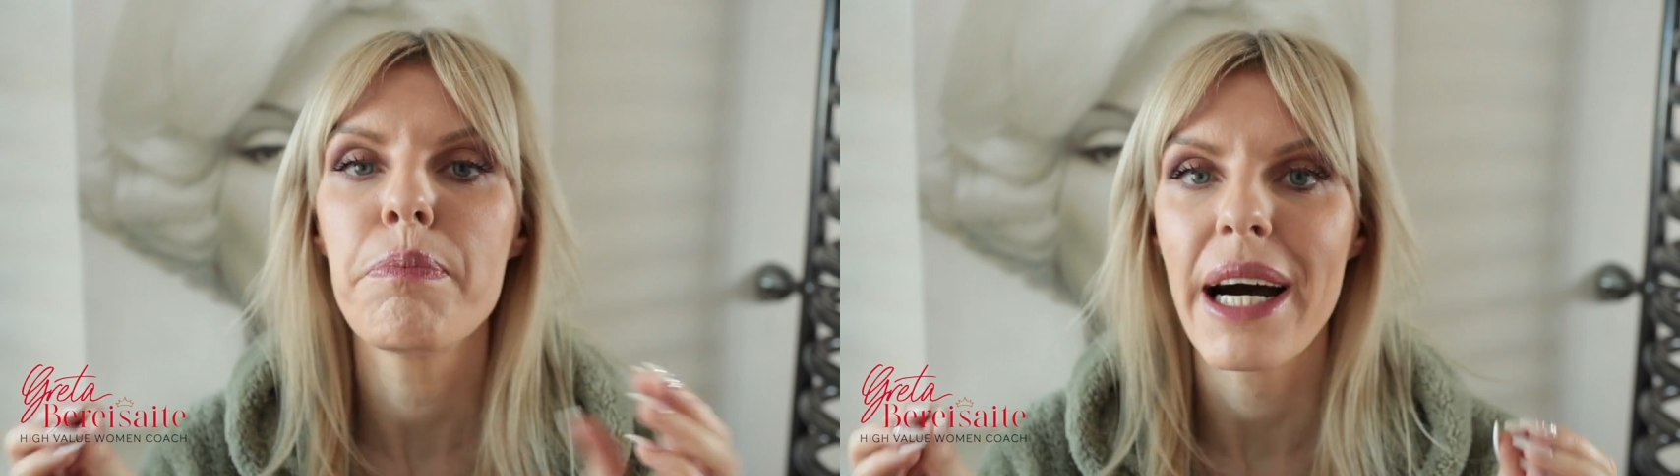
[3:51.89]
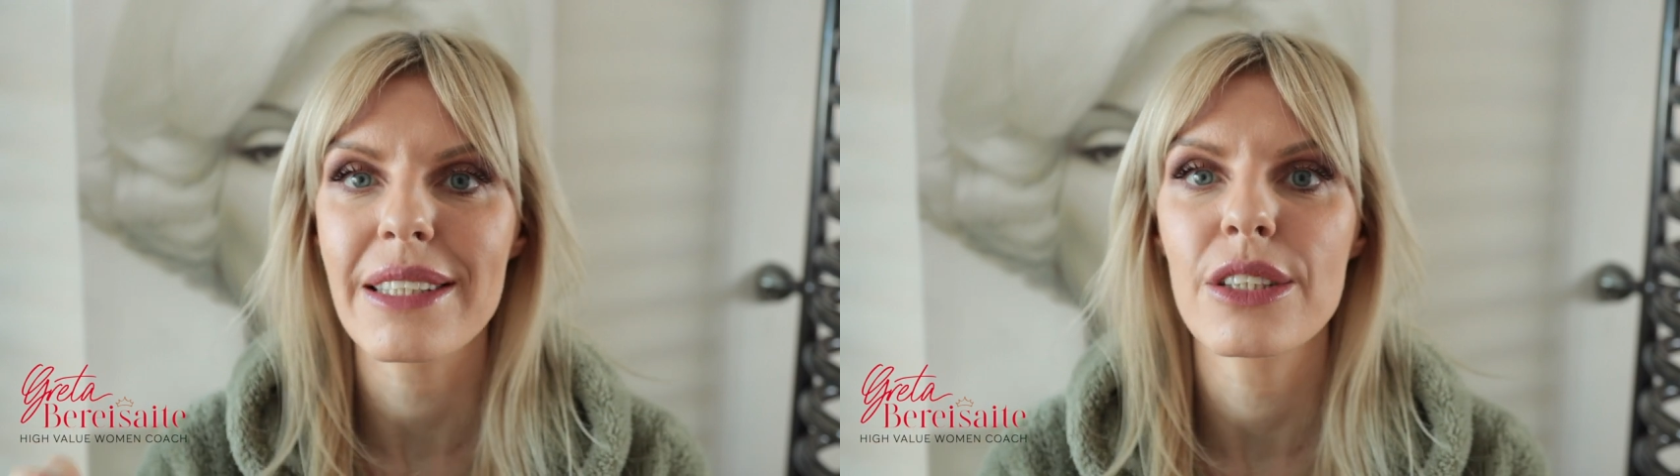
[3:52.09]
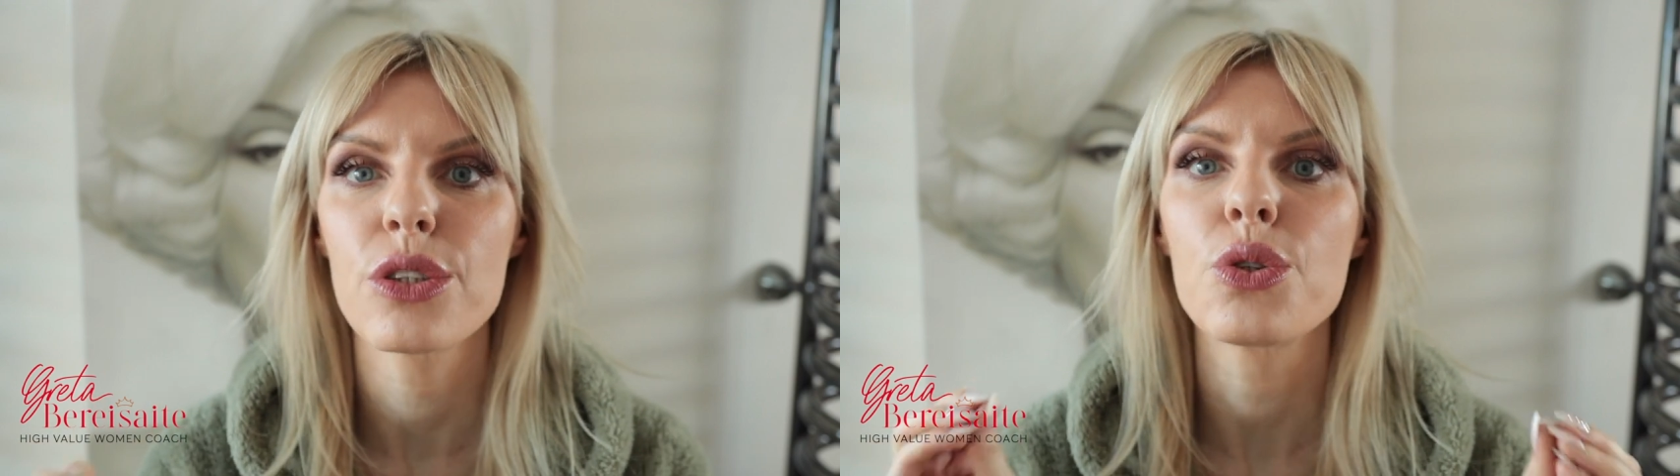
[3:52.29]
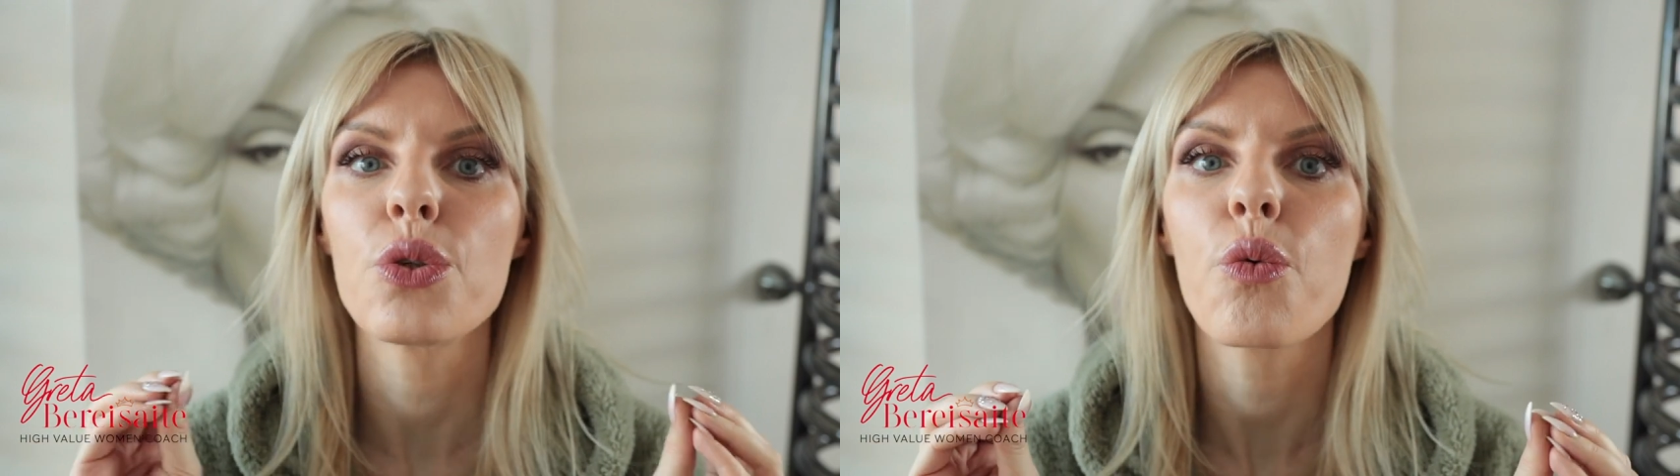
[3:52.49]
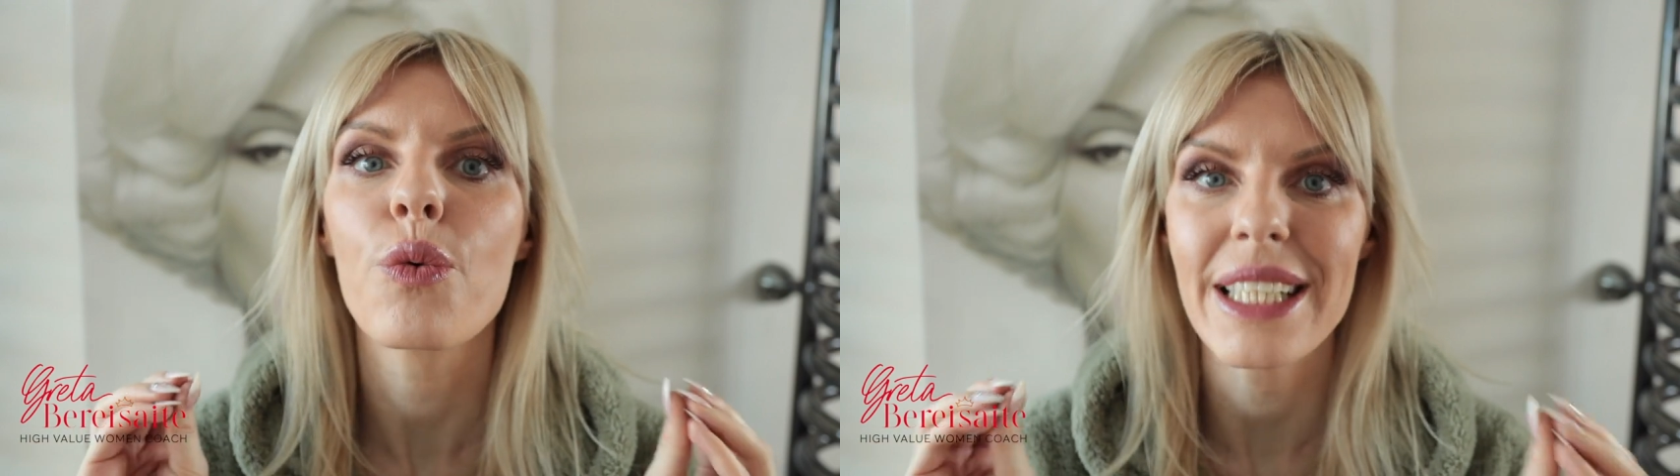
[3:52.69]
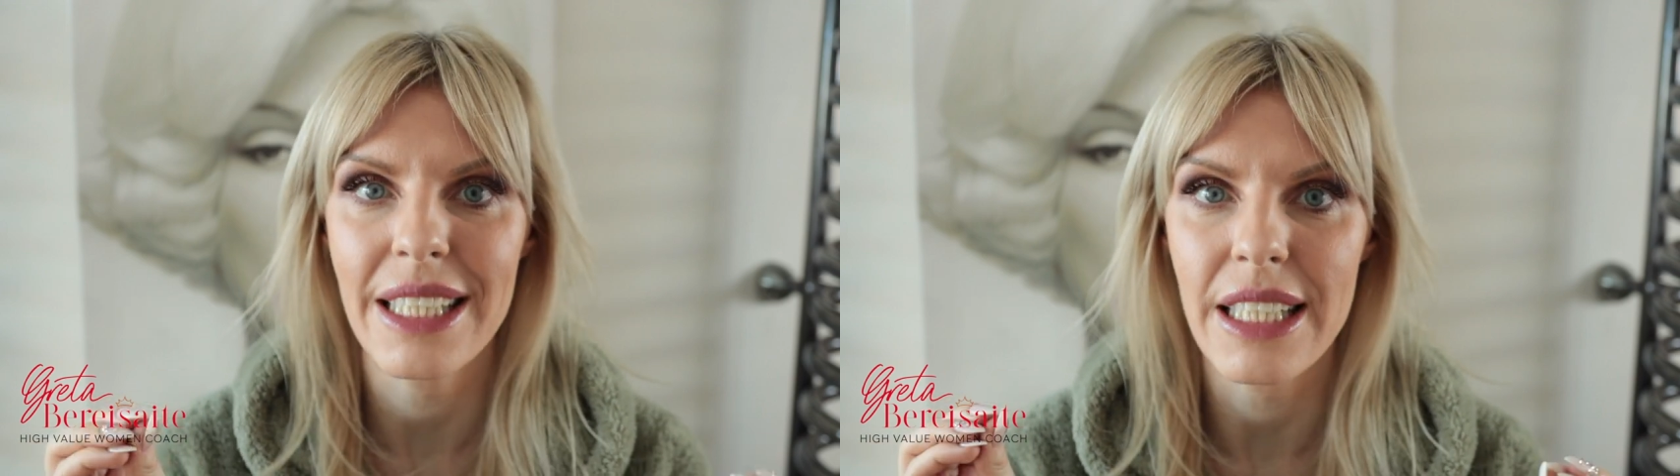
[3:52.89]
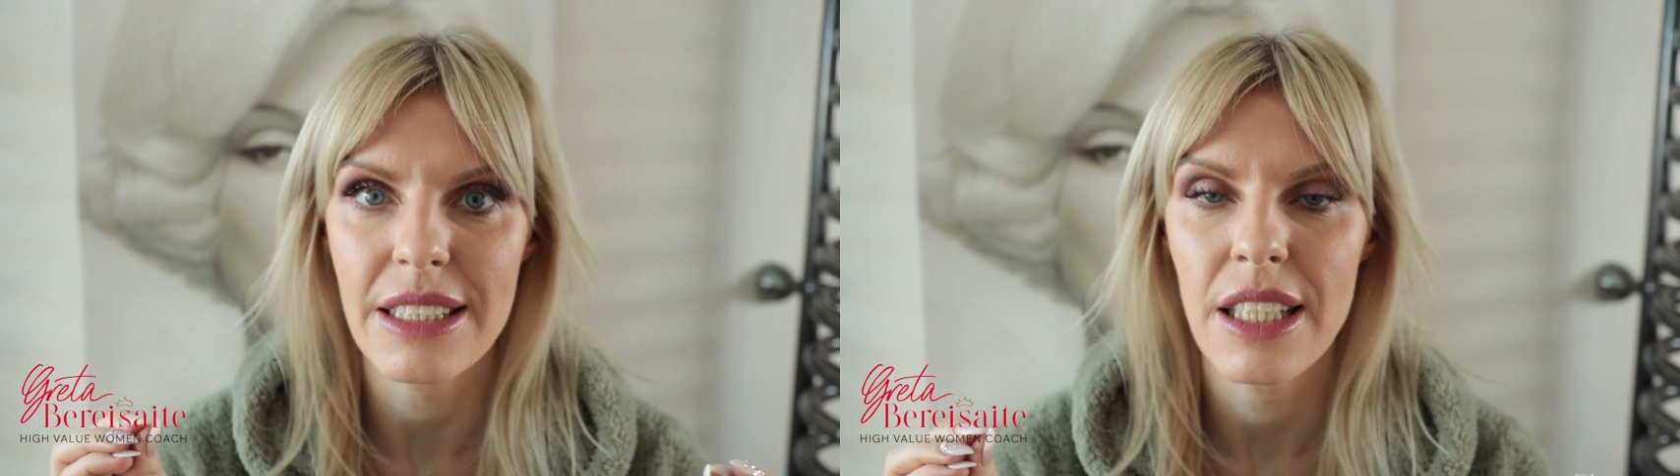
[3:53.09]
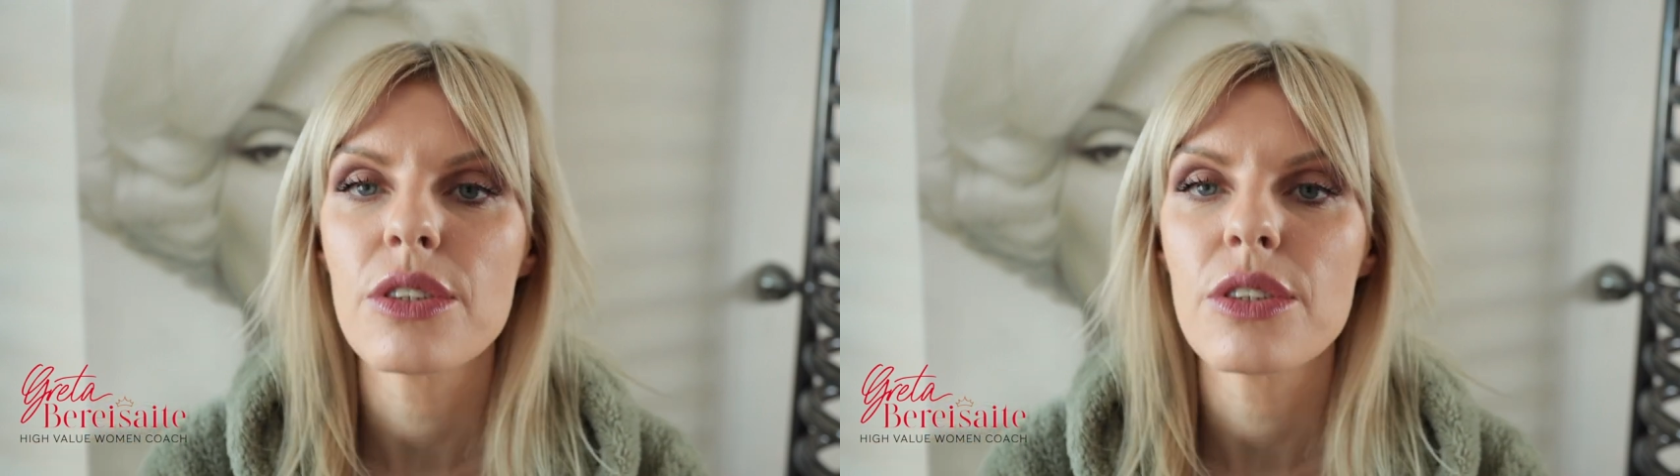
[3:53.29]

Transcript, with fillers: but to win it,